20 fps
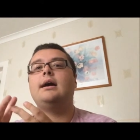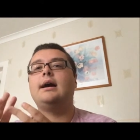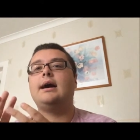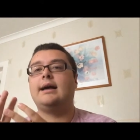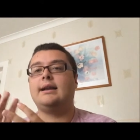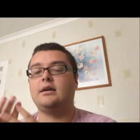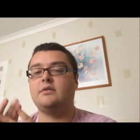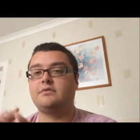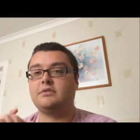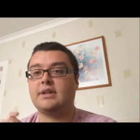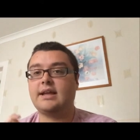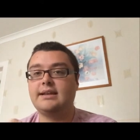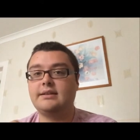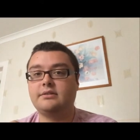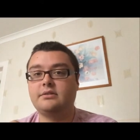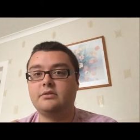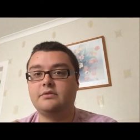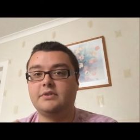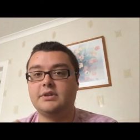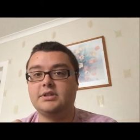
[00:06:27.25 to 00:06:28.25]
and I've
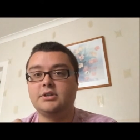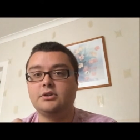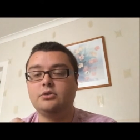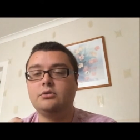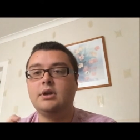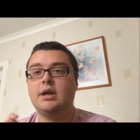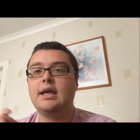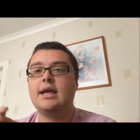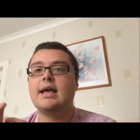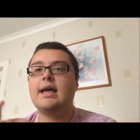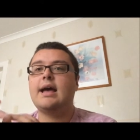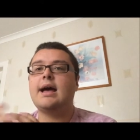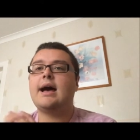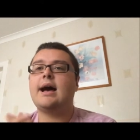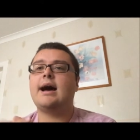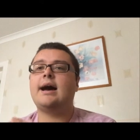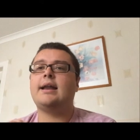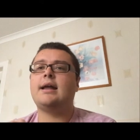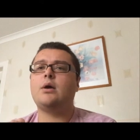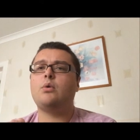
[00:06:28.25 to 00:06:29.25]
liked the video,
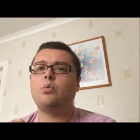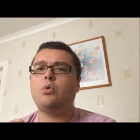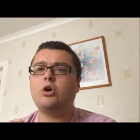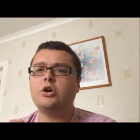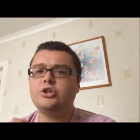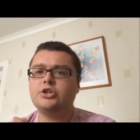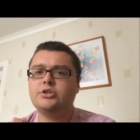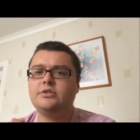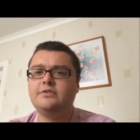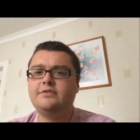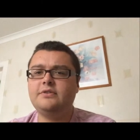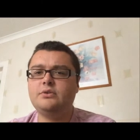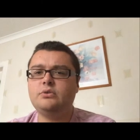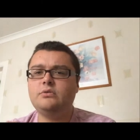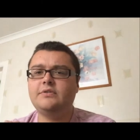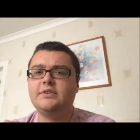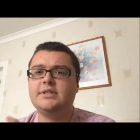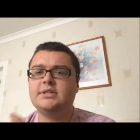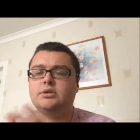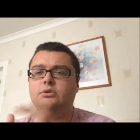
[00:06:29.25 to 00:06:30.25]
and I watch the full
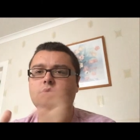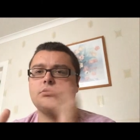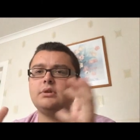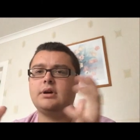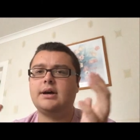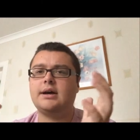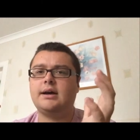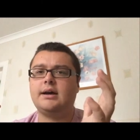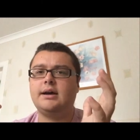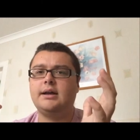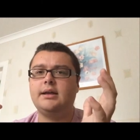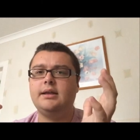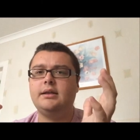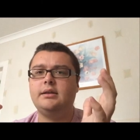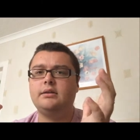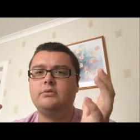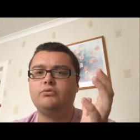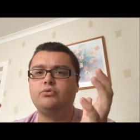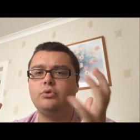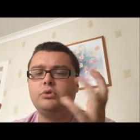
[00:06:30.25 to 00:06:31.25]
video, I
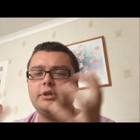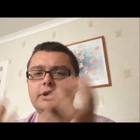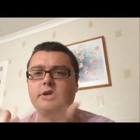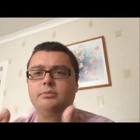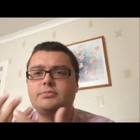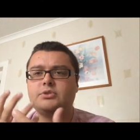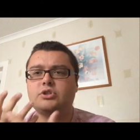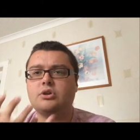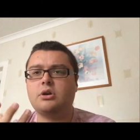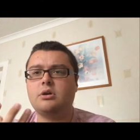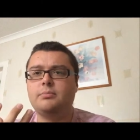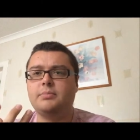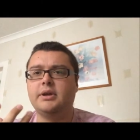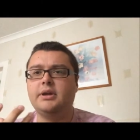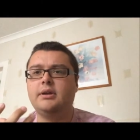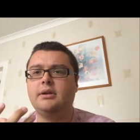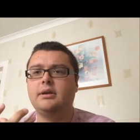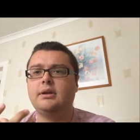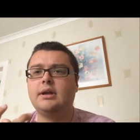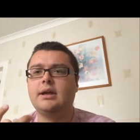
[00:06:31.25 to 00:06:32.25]
really absorb
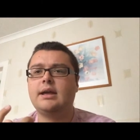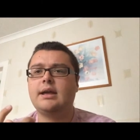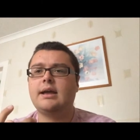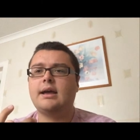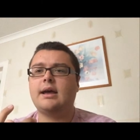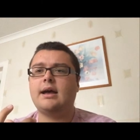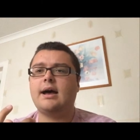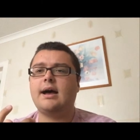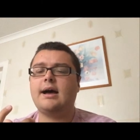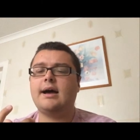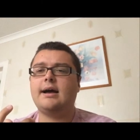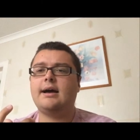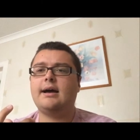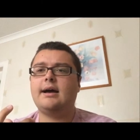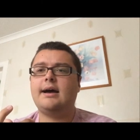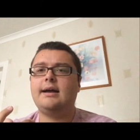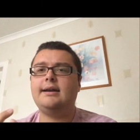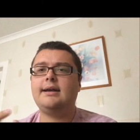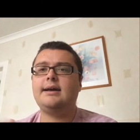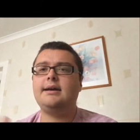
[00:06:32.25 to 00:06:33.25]
it,
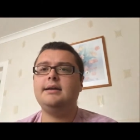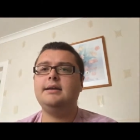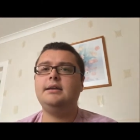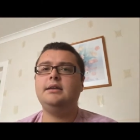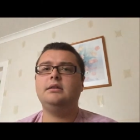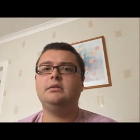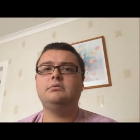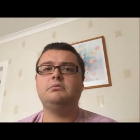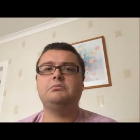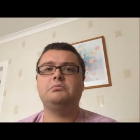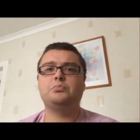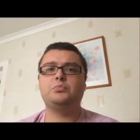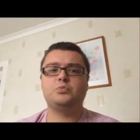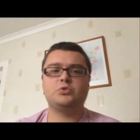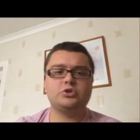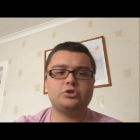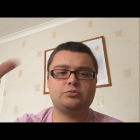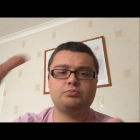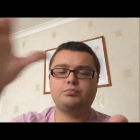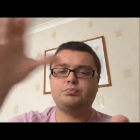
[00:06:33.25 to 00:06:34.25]
and I
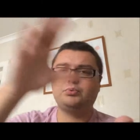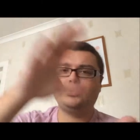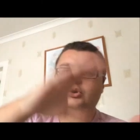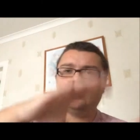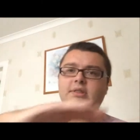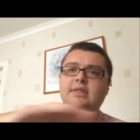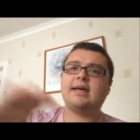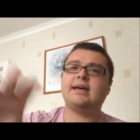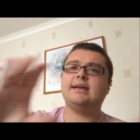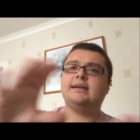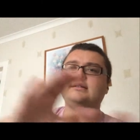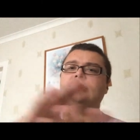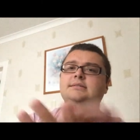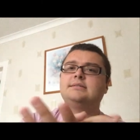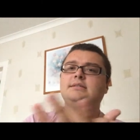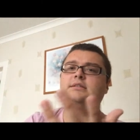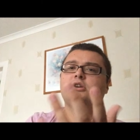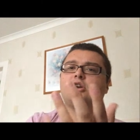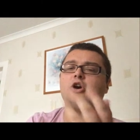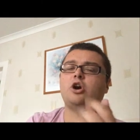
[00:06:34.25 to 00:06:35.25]
put that
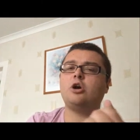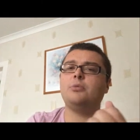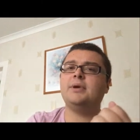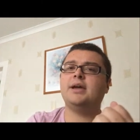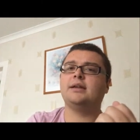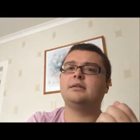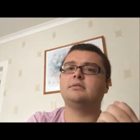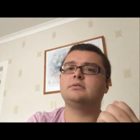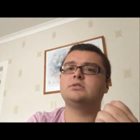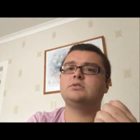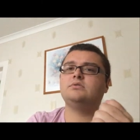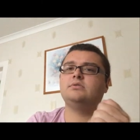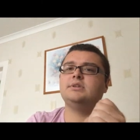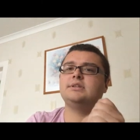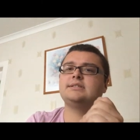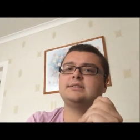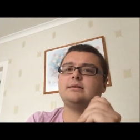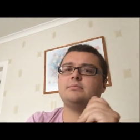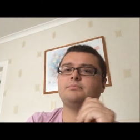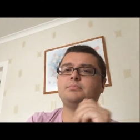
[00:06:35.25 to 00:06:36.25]
into the comment. So for
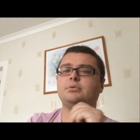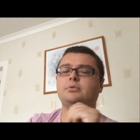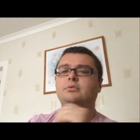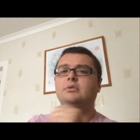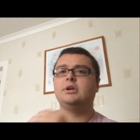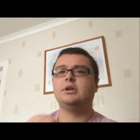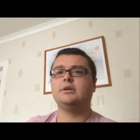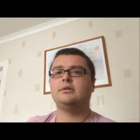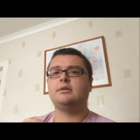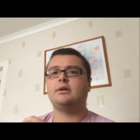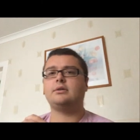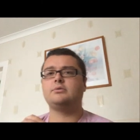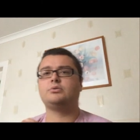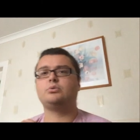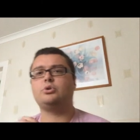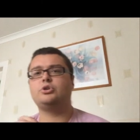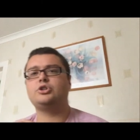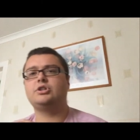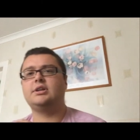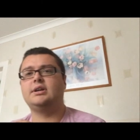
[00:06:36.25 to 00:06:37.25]
example, I was
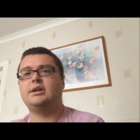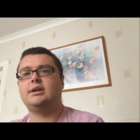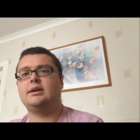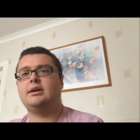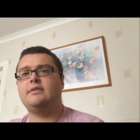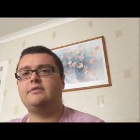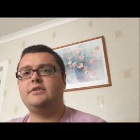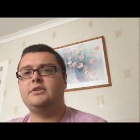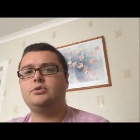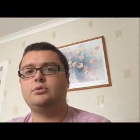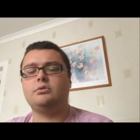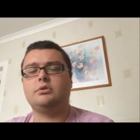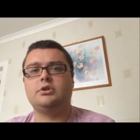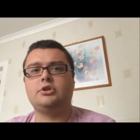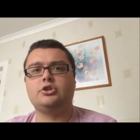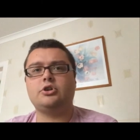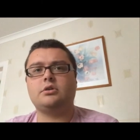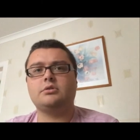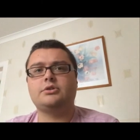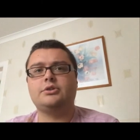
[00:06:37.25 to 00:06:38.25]
watching a video on
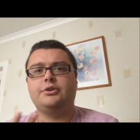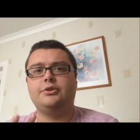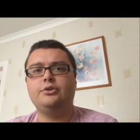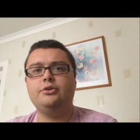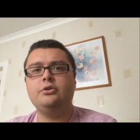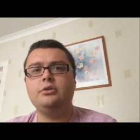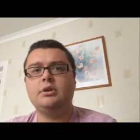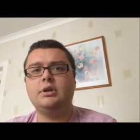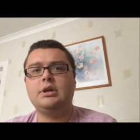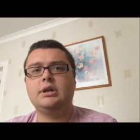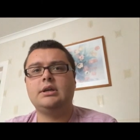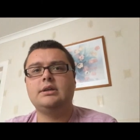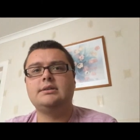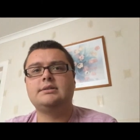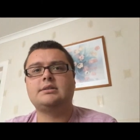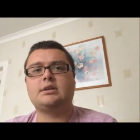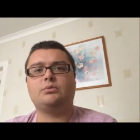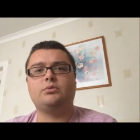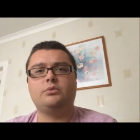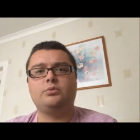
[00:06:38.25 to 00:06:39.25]
Doctor Who,
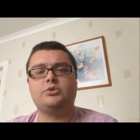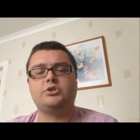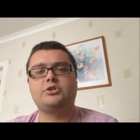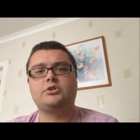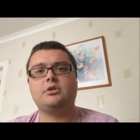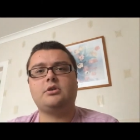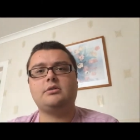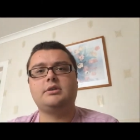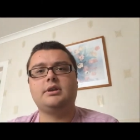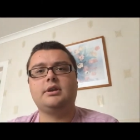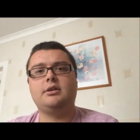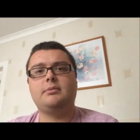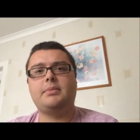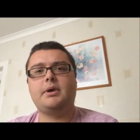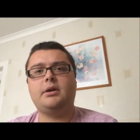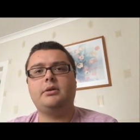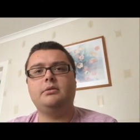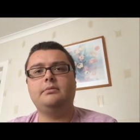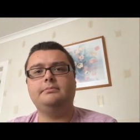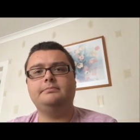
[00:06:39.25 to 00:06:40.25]
someone was talking
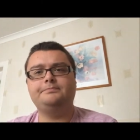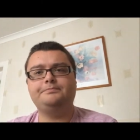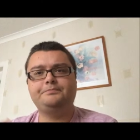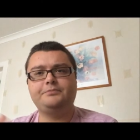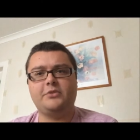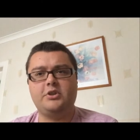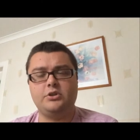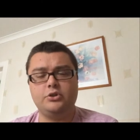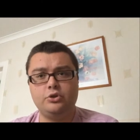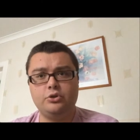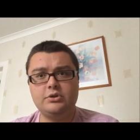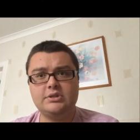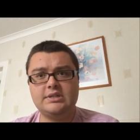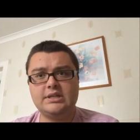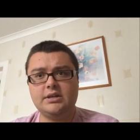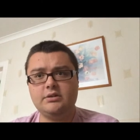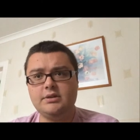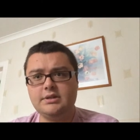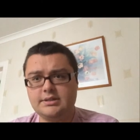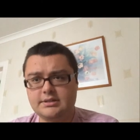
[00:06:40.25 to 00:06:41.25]
about the new
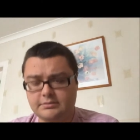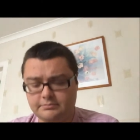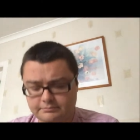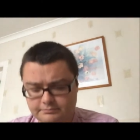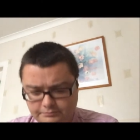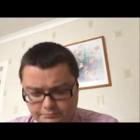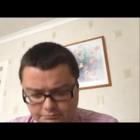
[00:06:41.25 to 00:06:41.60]
series,